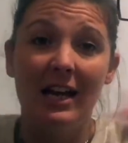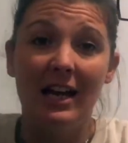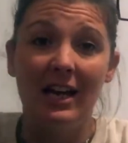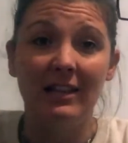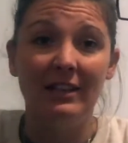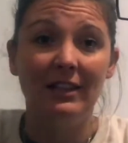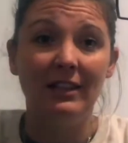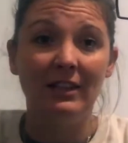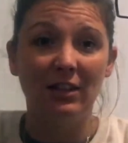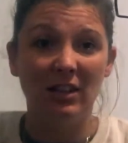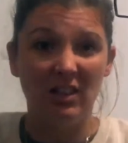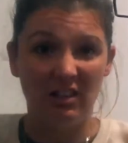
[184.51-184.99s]

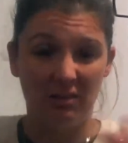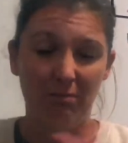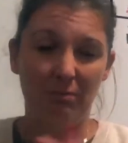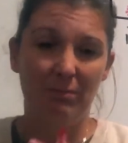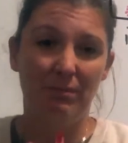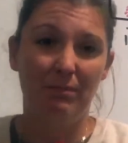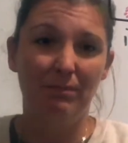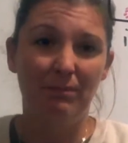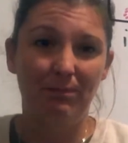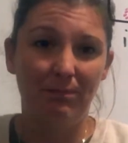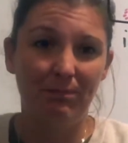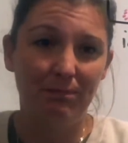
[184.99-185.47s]
And
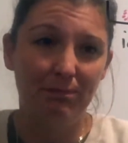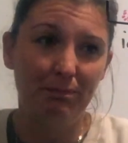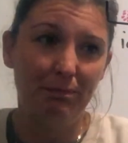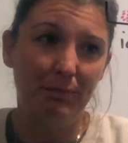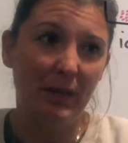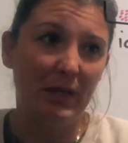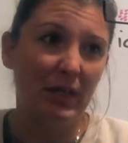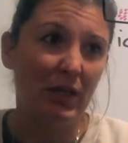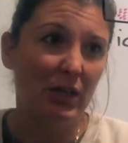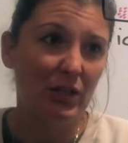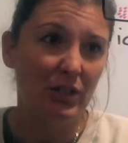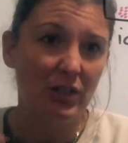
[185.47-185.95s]

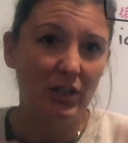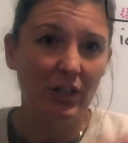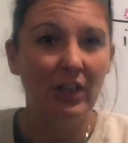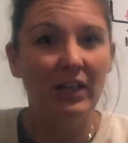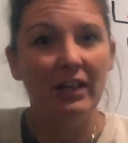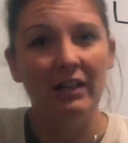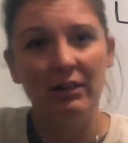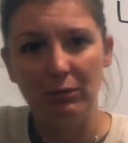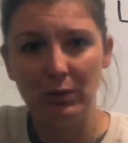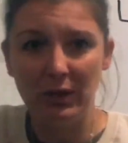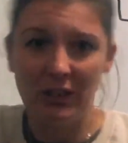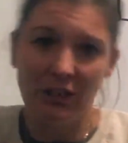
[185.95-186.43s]
because
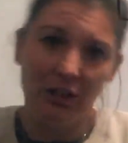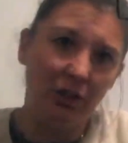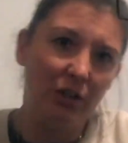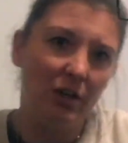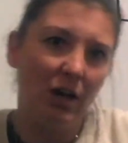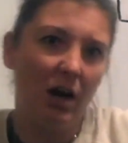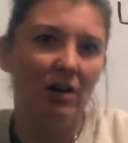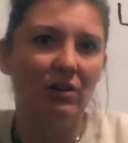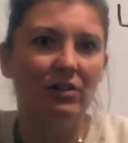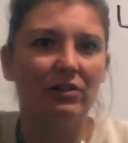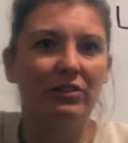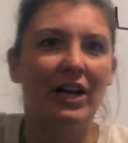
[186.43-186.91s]
when you
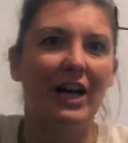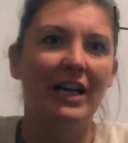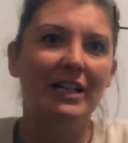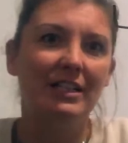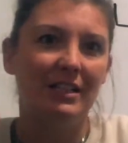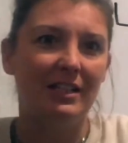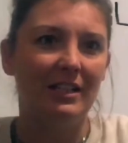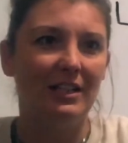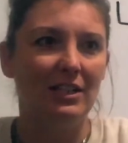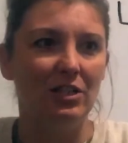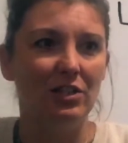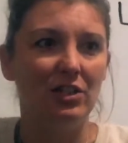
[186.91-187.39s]
go
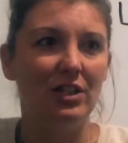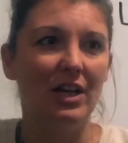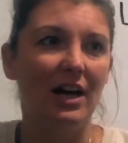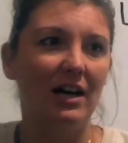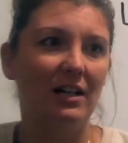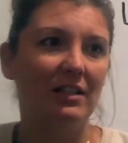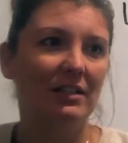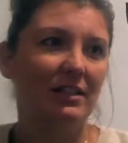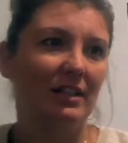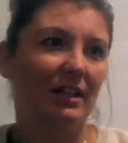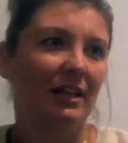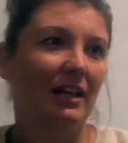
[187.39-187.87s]
crazy and you're
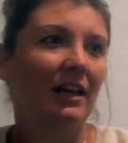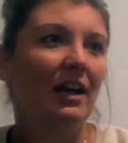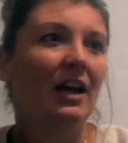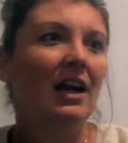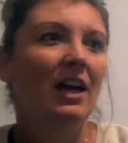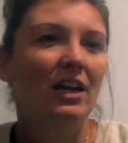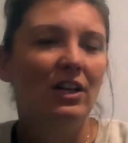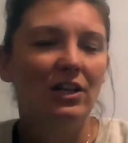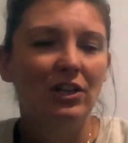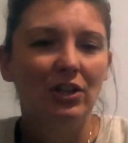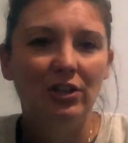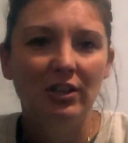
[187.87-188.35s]
dancing,
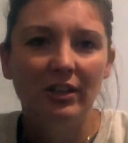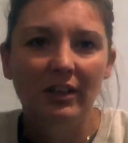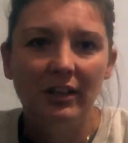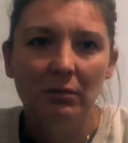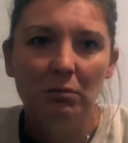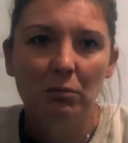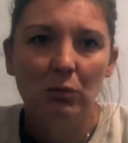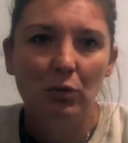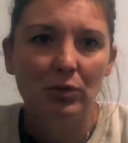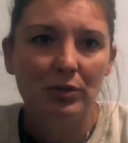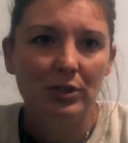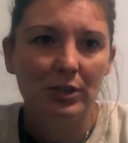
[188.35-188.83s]
you
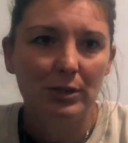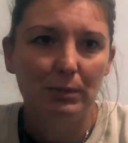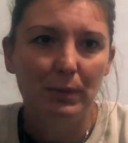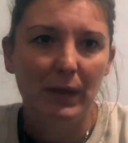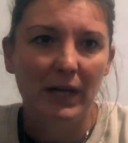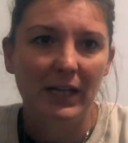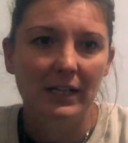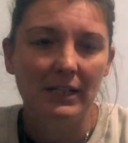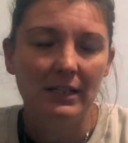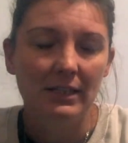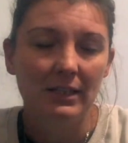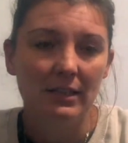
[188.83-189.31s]
need more
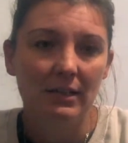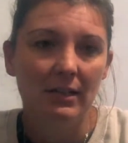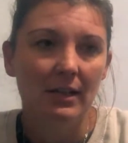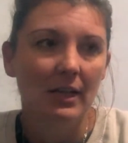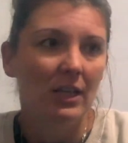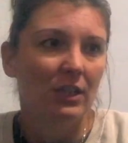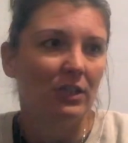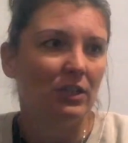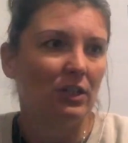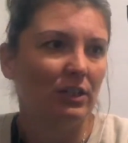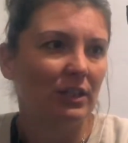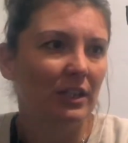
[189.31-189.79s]
space.
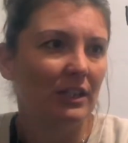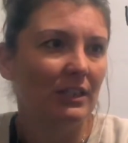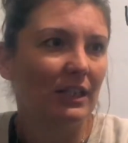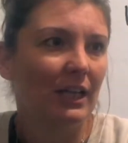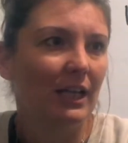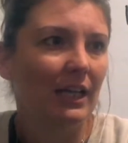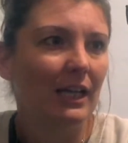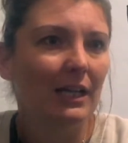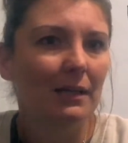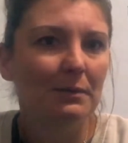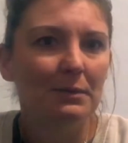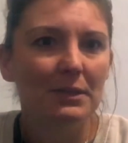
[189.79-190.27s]
So there's
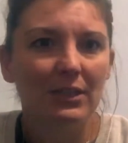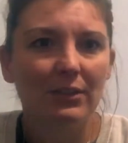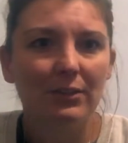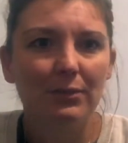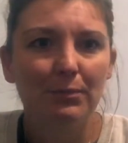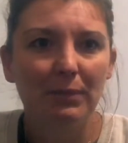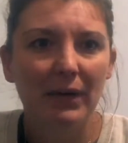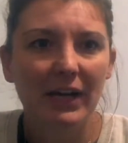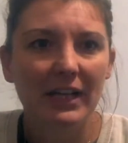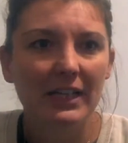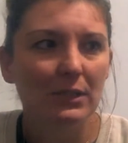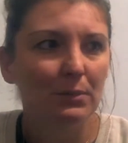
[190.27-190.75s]
heaps of
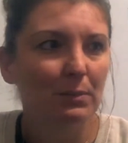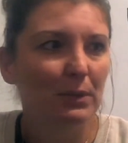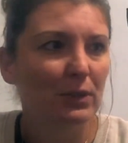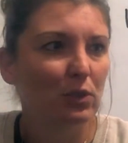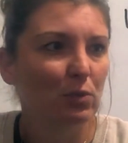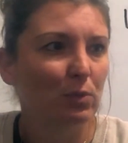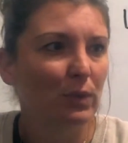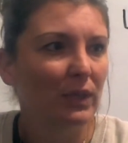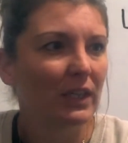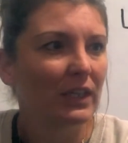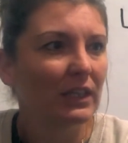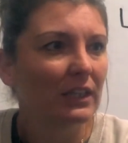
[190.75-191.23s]
space
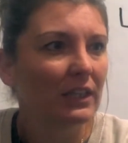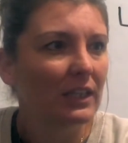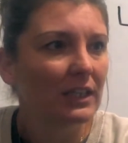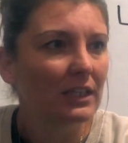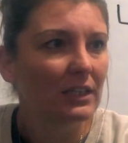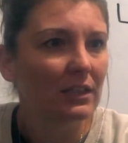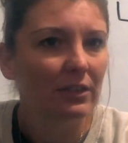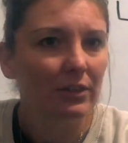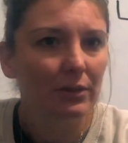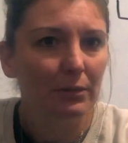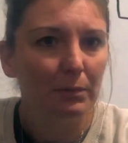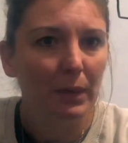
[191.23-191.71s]
between these
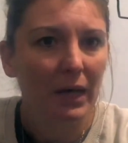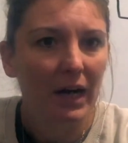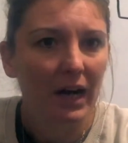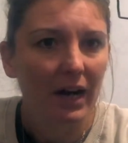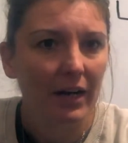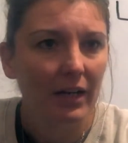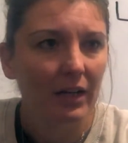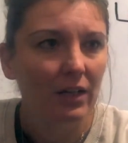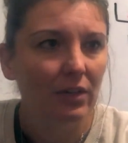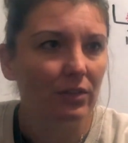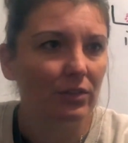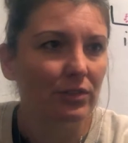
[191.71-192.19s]
little
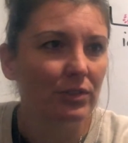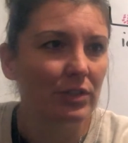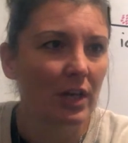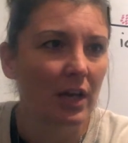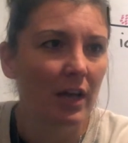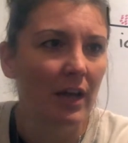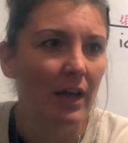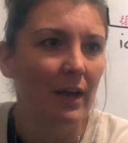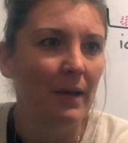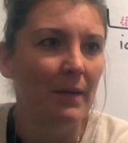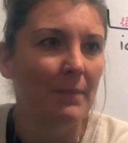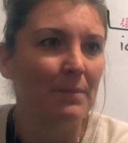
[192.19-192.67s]
particles
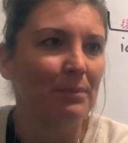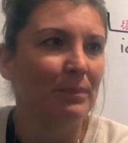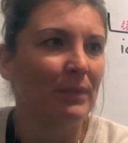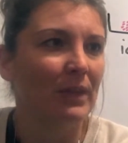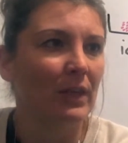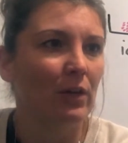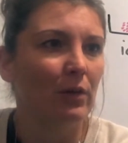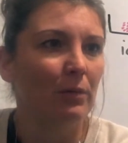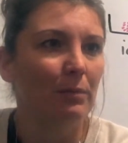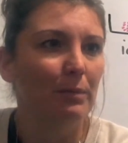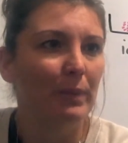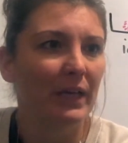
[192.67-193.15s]

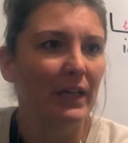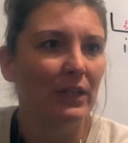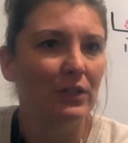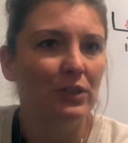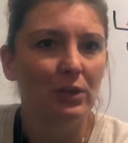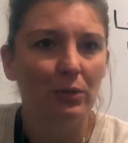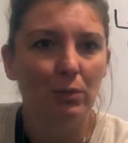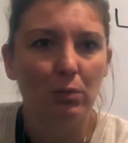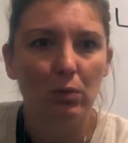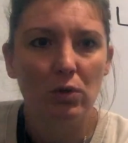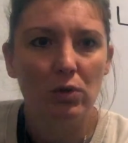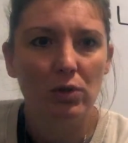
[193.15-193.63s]
compared
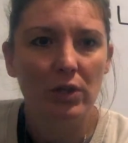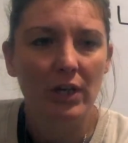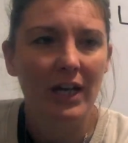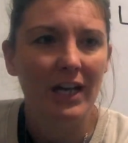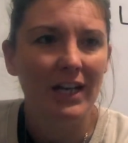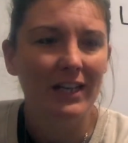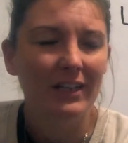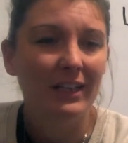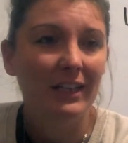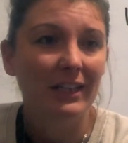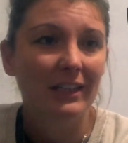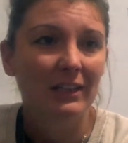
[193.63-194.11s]
to water
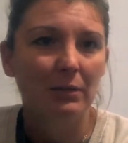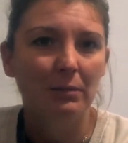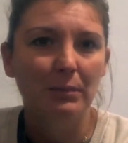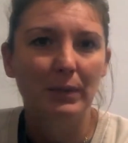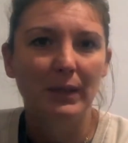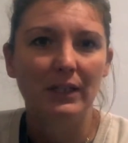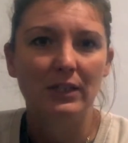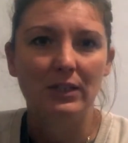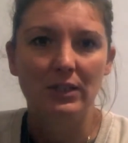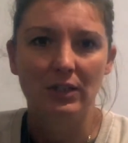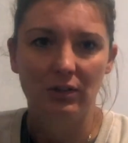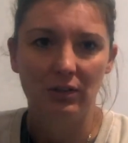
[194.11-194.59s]
and then
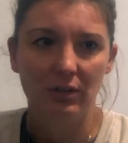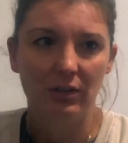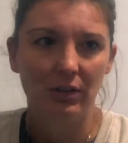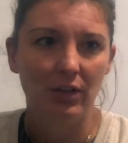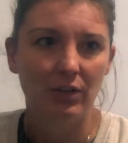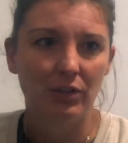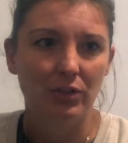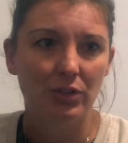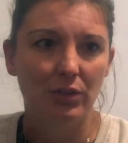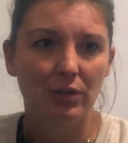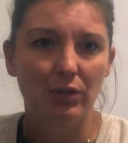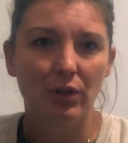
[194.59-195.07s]
compared
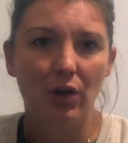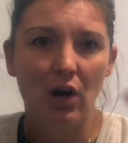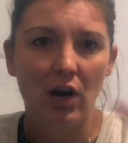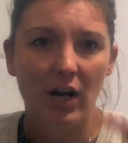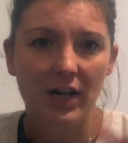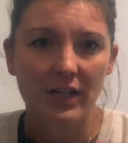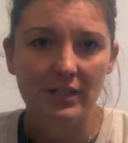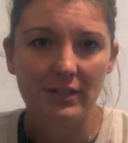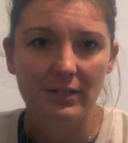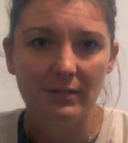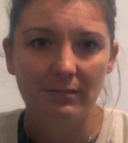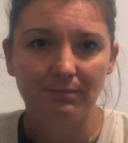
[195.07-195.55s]
to
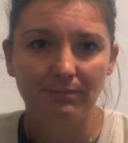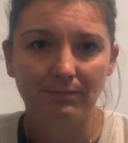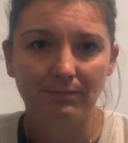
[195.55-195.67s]
ice.